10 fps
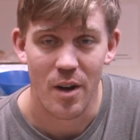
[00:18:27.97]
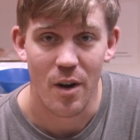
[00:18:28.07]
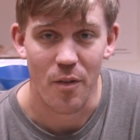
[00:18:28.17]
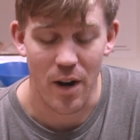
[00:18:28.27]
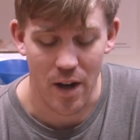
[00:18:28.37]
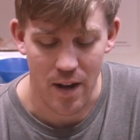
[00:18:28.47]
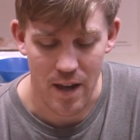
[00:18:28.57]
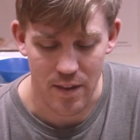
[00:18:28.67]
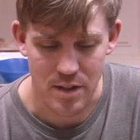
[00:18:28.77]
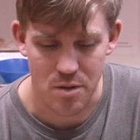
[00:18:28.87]
Right on.
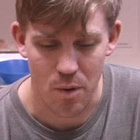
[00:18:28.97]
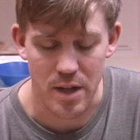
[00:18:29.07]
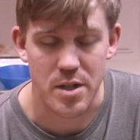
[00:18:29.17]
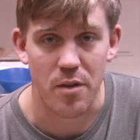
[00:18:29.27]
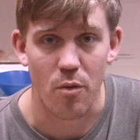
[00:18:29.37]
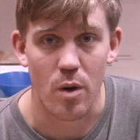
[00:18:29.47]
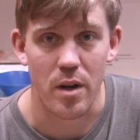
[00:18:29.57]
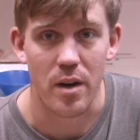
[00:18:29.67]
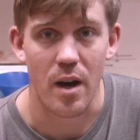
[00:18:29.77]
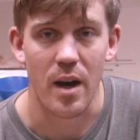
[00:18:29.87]
Hey, thanks for watching,
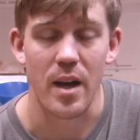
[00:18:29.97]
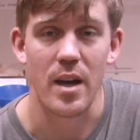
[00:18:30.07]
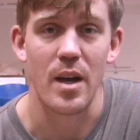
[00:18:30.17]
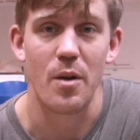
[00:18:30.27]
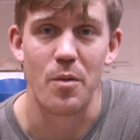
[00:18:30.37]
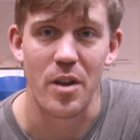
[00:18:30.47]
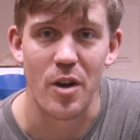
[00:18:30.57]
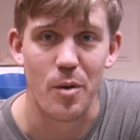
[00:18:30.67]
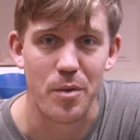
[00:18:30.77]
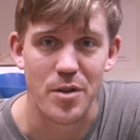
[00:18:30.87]
everyone. I really
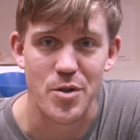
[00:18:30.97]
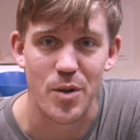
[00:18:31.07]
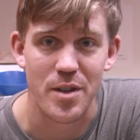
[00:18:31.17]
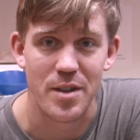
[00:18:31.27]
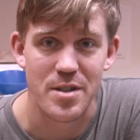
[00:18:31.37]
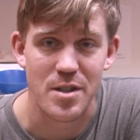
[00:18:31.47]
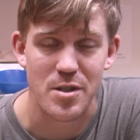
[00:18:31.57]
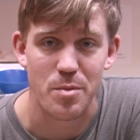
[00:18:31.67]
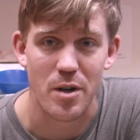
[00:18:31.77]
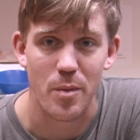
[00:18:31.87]
hope you enjoyed this
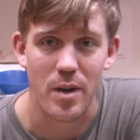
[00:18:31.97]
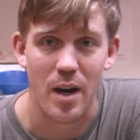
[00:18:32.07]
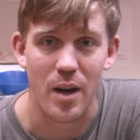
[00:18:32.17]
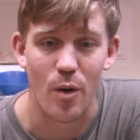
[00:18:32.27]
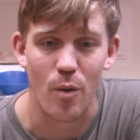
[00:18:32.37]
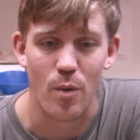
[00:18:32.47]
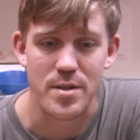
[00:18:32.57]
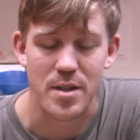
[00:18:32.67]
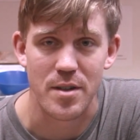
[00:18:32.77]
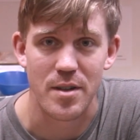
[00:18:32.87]
experiment. I know it
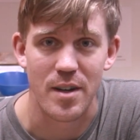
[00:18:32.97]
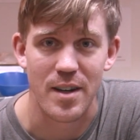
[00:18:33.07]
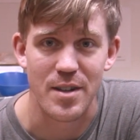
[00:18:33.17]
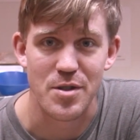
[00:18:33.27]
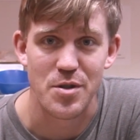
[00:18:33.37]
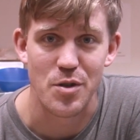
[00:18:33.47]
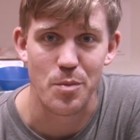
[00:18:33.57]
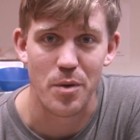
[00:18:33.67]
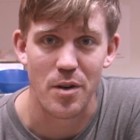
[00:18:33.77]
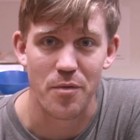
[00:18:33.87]
wasn't
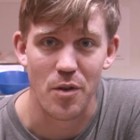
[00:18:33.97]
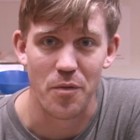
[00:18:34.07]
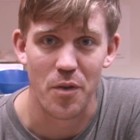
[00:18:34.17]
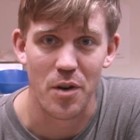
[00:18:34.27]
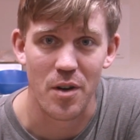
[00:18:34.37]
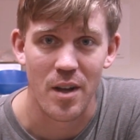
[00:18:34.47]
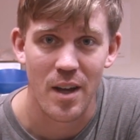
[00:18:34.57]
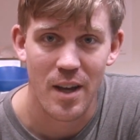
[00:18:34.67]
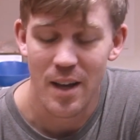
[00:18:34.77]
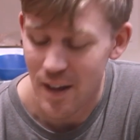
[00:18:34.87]
super fruitful.
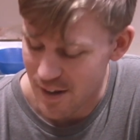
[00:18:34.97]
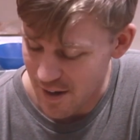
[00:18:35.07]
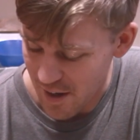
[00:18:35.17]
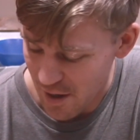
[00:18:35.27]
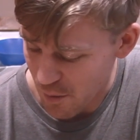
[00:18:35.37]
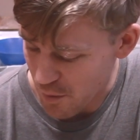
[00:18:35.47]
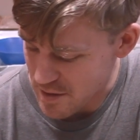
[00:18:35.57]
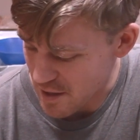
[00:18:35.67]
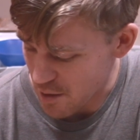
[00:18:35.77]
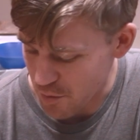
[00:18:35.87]
I
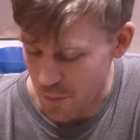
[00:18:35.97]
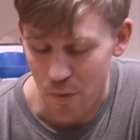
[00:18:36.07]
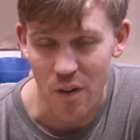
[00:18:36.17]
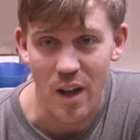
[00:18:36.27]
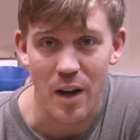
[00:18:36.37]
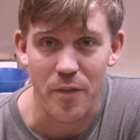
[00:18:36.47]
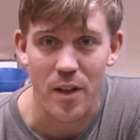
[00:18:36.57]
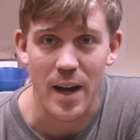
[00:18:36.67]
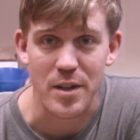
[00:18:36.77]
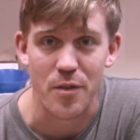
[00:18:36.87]
wasn't able to pull off the
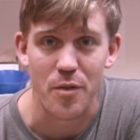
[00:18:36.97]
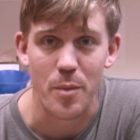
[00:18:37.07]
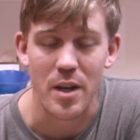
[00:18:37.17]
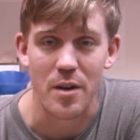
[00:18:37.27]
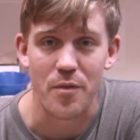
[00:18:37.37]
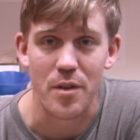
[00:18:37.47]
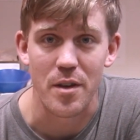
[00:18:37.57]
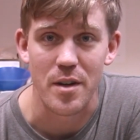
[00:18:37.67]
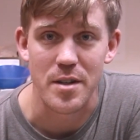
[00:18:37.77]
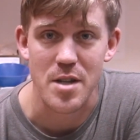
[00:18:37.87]
Lacto Ferment for
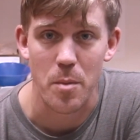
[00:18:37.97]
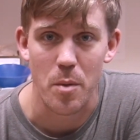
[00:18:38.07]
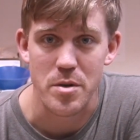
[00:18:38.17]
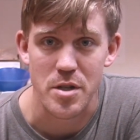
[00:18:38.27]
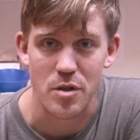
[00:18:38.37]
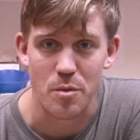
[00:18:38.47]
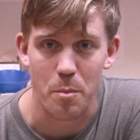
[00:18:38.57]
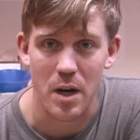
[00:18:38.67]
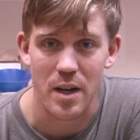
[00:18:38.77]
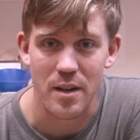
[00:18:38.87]
the attempt number 2,
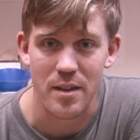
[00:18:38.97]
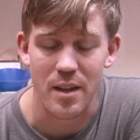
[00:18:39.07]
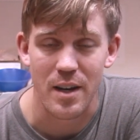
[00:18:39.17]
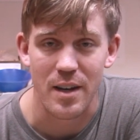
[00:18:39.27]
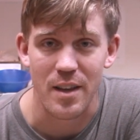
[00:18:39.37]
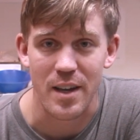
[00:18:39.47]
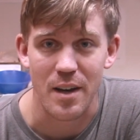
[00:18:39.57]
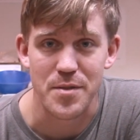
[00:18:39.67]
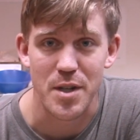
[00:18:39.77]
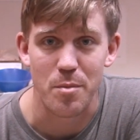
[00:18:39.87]
but like
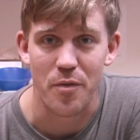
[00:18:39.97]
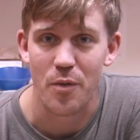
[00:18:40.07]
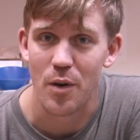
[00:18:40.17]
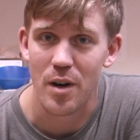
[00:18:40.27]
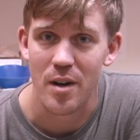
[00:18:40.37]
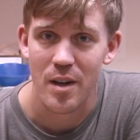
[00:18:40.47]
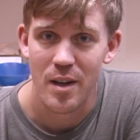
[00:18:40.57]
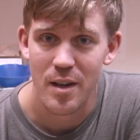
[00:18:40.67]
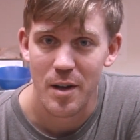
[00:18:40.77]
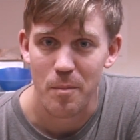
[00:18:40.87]
I've said before,
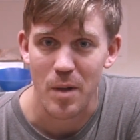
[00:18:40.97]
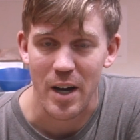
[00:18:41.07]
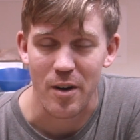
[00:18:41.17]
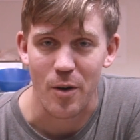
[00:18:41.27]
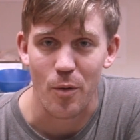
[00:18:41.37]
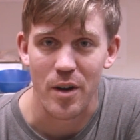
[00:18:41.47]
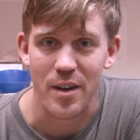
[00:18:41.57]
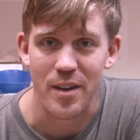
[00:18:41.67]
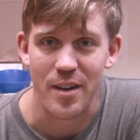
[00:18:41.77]
I'm not going to quit